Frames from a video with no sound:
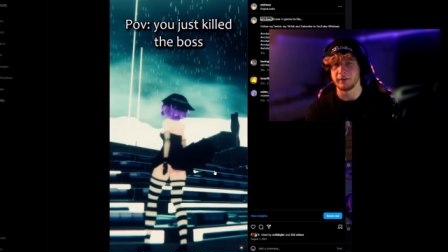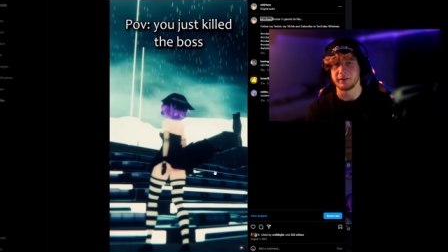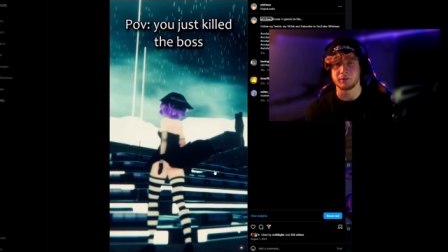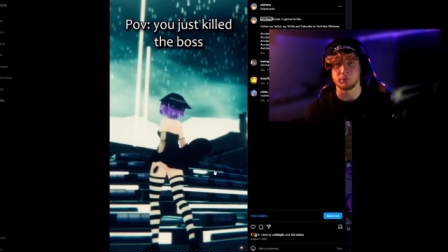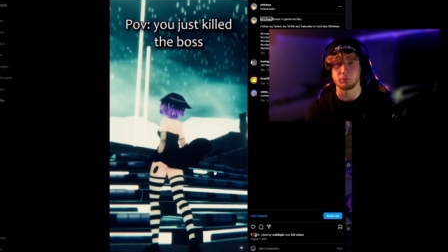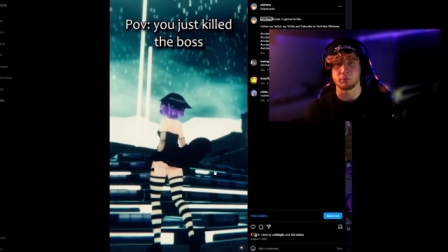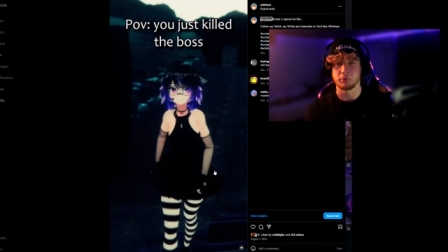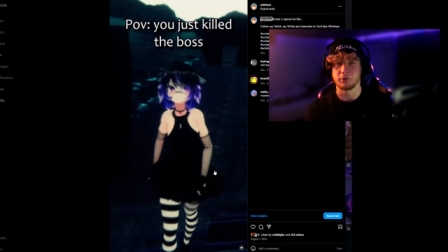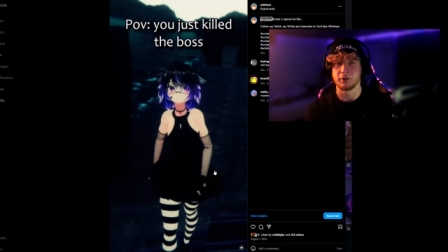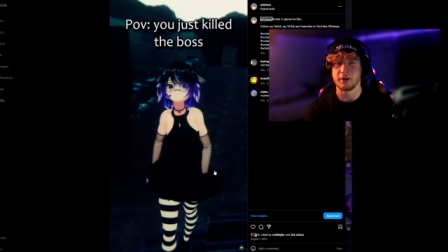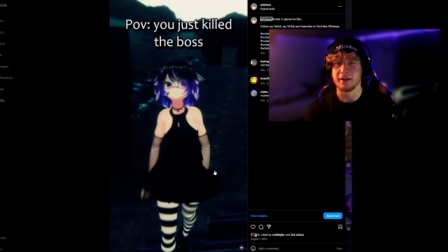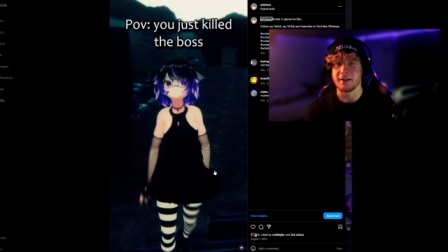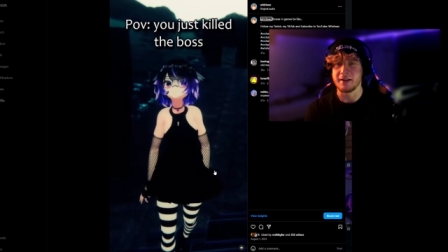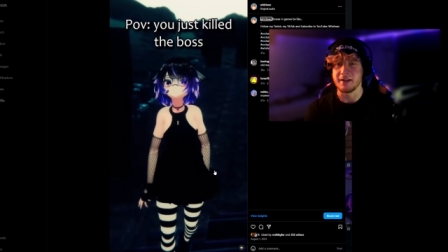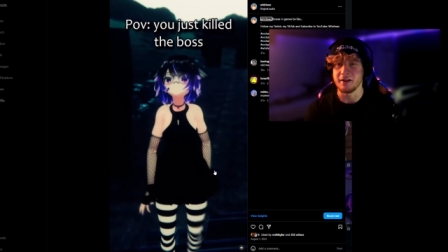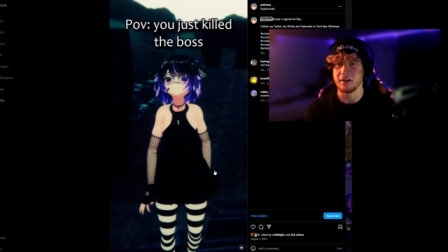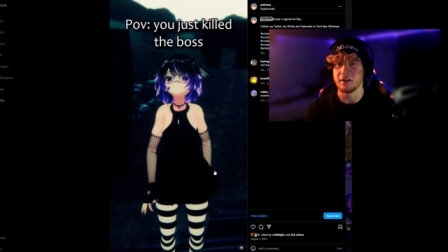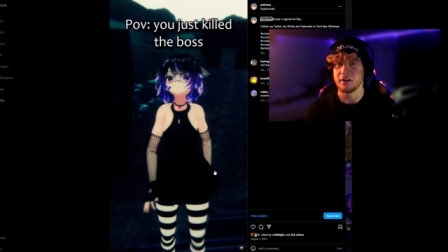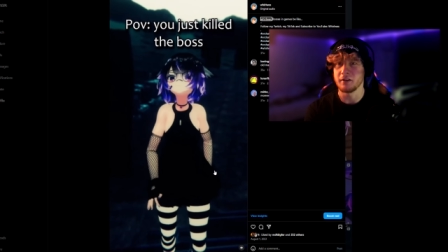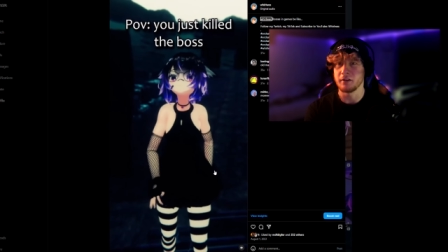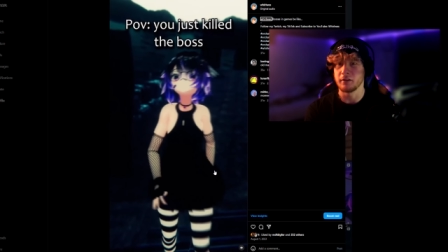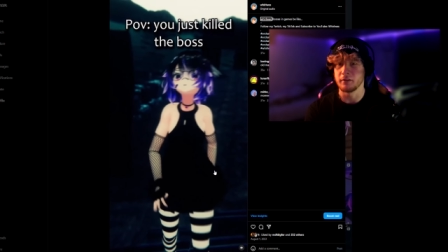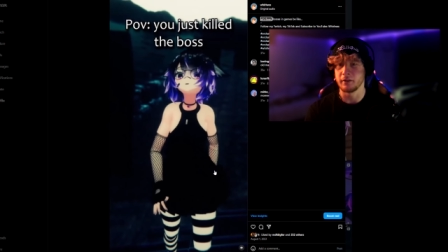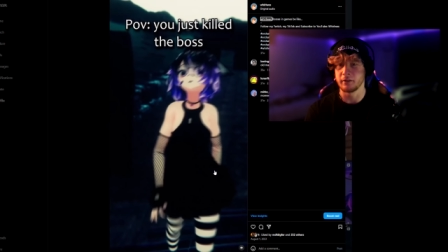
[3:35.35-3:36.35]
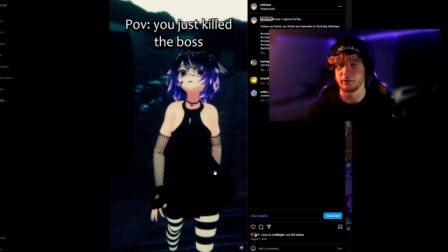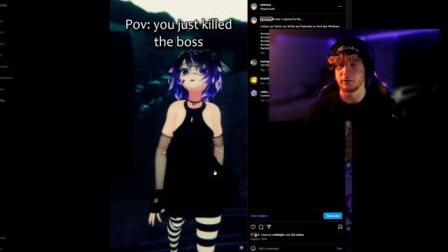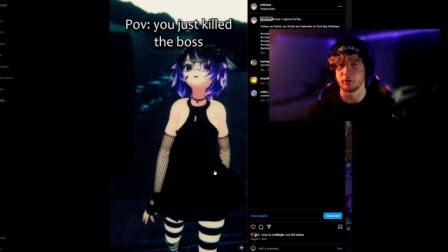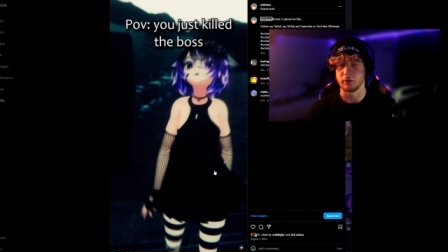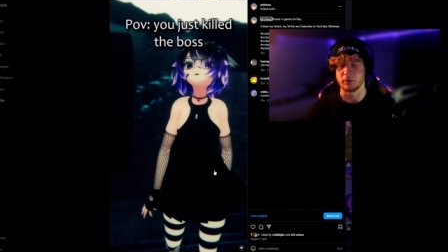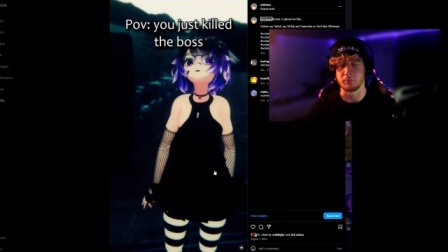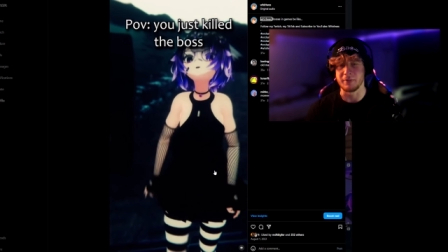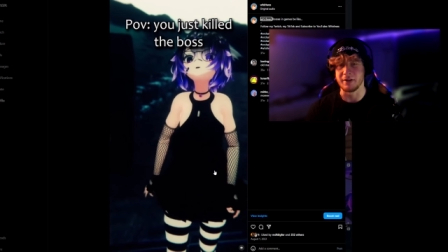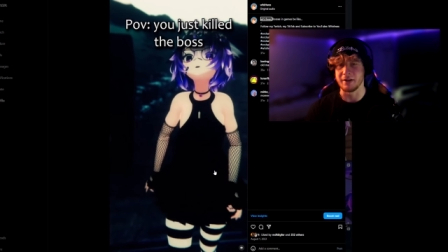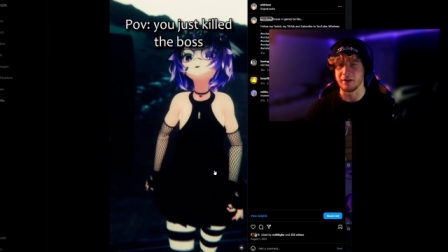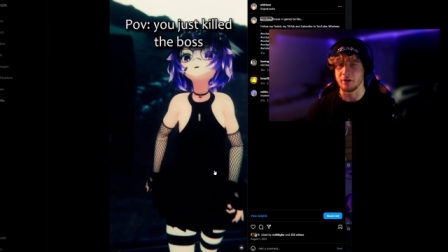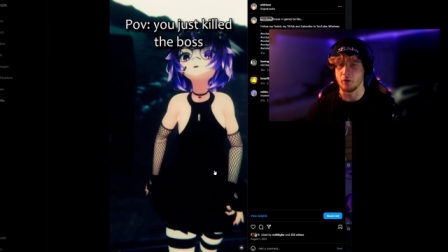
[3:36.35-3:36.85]
This one right here, this was
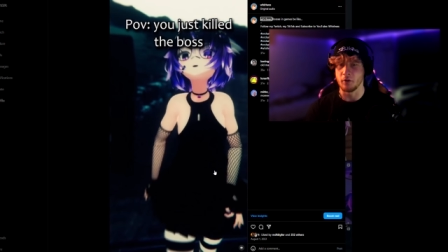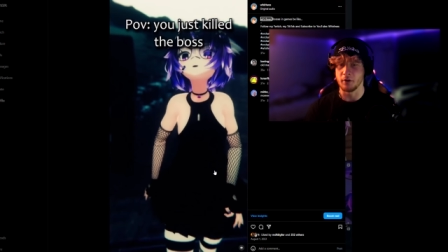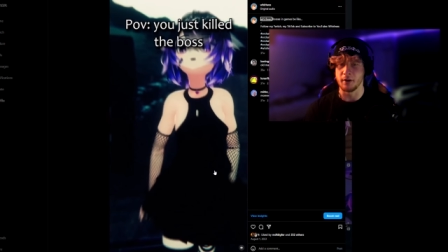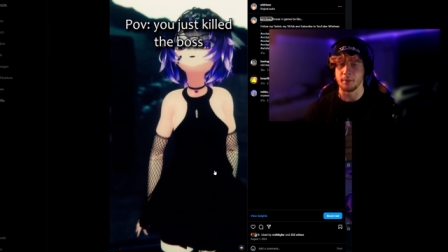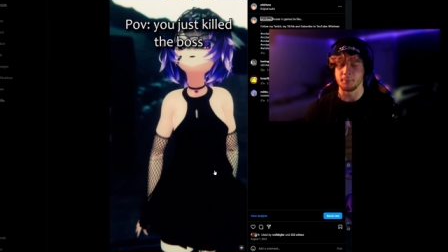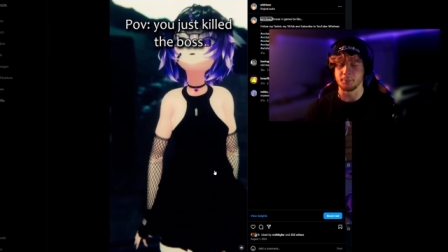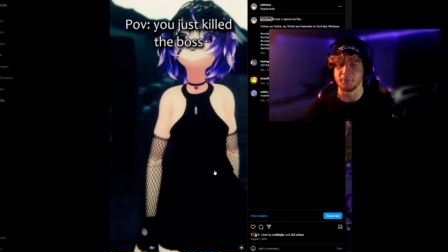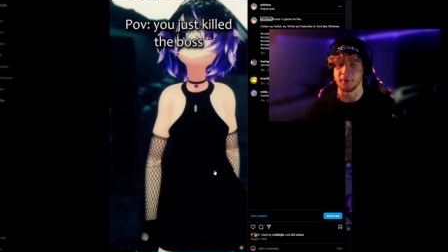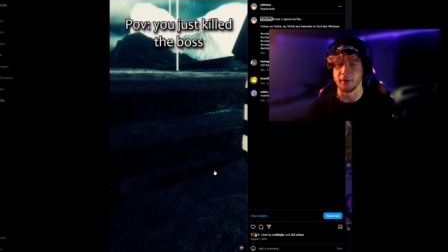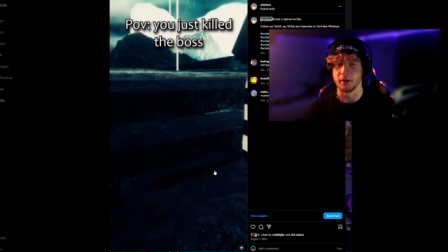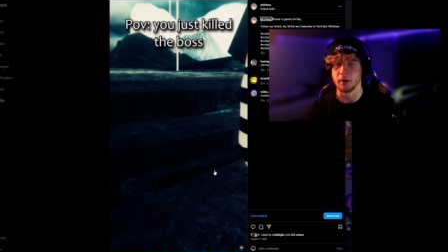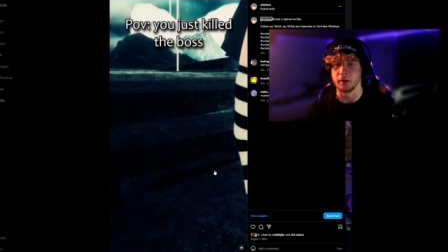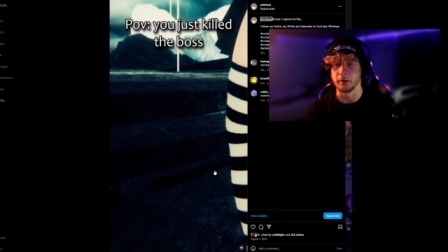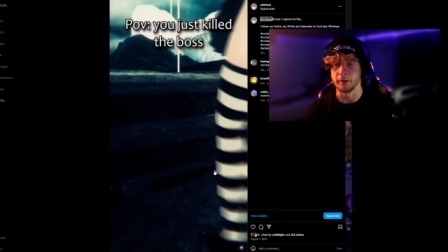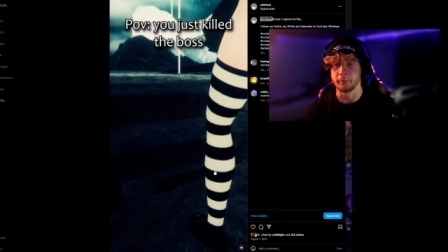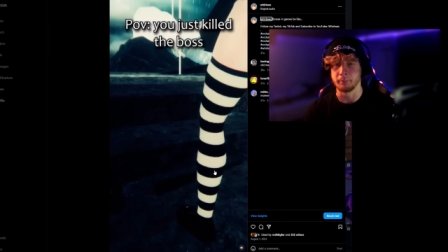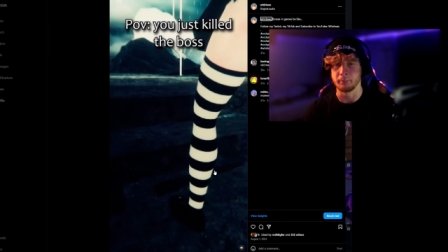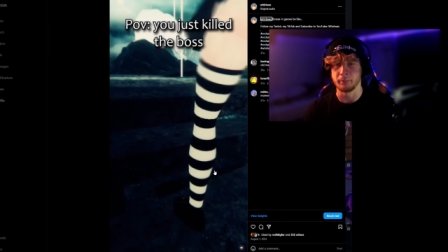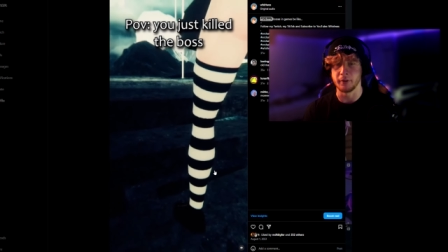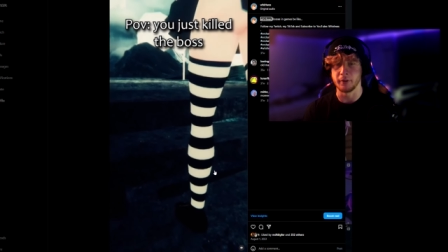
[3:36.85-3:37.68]
me going up the,